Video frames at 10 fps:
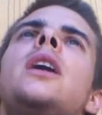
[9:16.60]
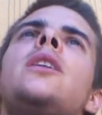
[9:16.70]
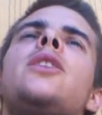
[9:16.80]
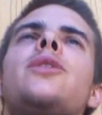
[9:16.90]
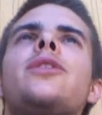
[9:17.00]

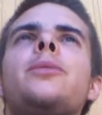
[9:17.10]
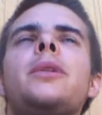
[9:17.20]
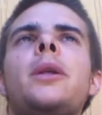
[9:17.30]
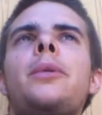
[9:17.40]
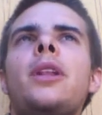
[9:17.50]
don't know if they're
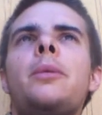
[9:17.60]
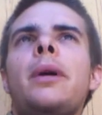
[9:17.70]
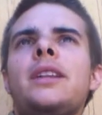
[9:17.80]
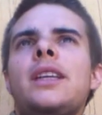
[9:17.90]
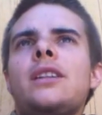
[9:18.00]
manipulated
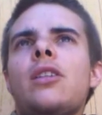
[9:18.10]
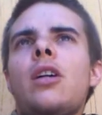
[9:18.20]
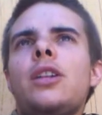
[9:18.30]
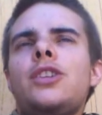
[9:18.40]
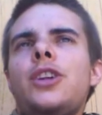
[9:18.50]
by
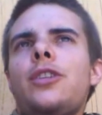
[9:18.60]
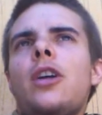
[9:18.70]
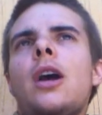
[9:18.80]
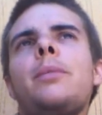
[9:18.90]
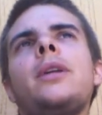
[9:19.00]
technology or
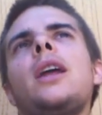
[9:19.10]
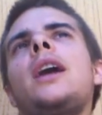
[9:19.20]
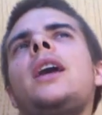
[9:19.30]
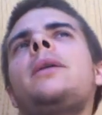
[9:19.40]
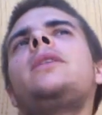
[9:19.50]
not, but
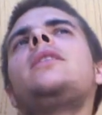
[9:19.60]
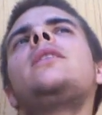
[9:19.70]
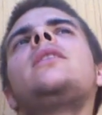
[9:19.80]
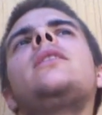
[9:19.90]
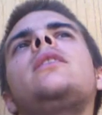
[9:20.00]
I
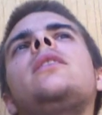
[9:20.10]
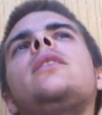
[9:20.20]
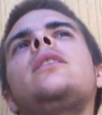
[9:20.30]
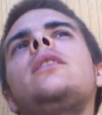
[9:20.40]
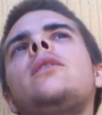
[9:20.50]
mean,
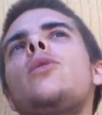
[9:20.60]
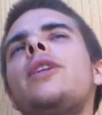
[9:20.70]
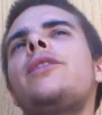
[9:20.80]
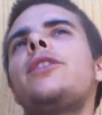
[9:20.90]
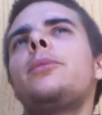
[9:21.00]

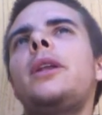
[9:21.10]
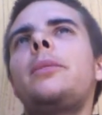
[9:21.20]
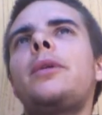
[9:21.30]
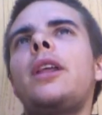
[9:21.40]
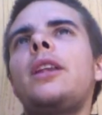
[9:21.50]
or if they're
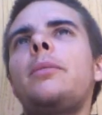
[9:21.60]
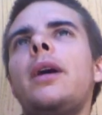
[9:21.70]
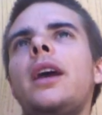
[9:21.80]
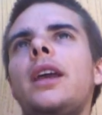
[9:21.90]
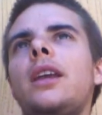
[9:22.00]
manipulated
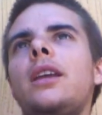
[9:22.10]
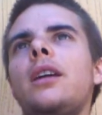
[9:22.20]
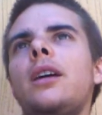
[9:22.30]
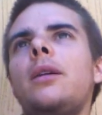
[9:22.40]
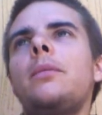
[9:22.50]
by
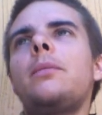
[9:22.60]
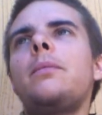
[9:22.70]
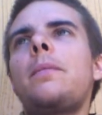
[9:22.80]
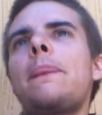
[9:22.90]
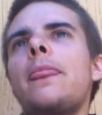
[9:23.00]

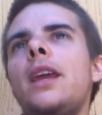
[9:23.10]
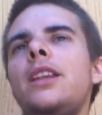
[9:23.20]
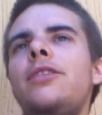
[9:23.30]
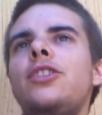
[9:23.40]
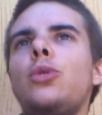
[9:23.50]

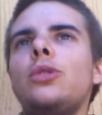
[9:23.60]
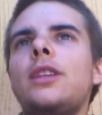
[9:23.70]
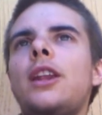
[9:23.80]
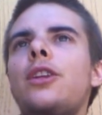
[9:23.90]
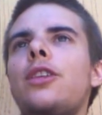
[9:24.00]

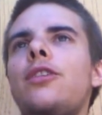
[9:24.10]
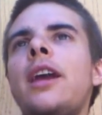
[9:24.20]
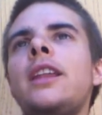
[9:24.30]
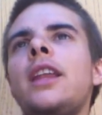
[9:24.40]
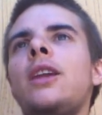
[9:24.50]
individuals that are
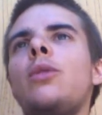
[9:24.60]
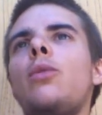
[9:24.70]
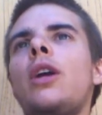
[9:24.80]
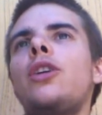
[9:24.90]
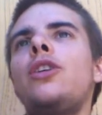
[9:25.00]
threatening
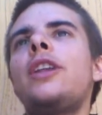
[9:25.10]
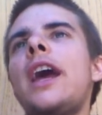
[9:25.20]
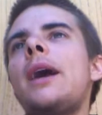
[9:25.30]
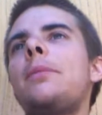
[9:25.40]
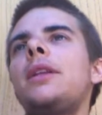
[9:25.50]
what could
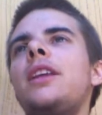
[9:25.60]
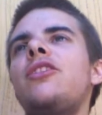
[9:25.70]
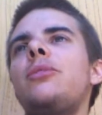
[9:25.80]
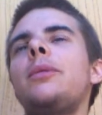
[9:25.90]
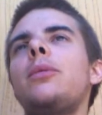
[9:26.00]
happen
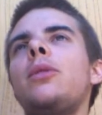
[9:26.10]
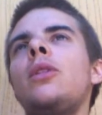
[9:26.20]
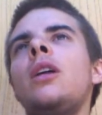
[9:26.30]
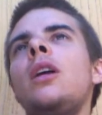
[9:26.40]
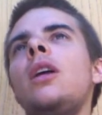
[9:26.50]
if
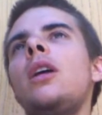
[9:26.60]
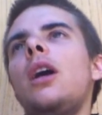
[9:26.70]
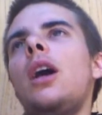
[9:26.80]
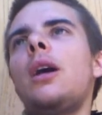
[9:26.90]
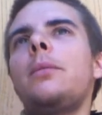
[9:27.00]
people
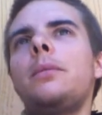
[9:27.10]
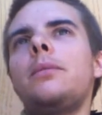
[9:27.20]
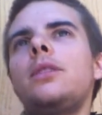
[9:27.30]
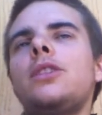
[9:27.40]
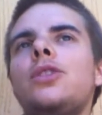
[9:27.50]

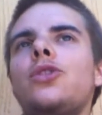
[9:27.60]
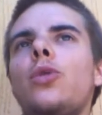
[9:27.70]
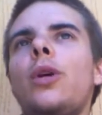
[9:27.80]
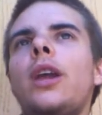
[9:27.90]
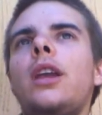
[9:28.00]

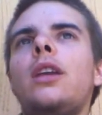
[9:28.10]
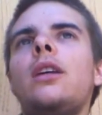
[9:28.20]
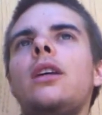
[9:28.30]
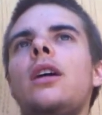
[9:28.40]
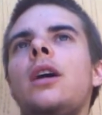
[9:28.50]

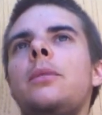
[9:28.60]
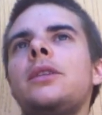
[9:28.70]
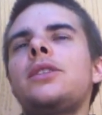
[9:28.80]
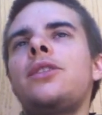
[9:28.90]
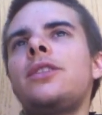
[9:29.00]
destroy
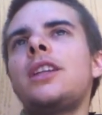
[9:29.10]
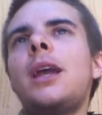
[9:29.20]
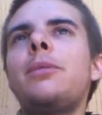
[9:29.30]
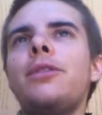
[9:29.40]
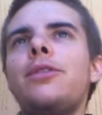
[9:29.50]
a certain
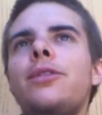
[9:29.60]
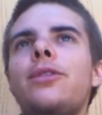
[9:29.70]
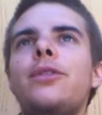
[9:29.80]
type of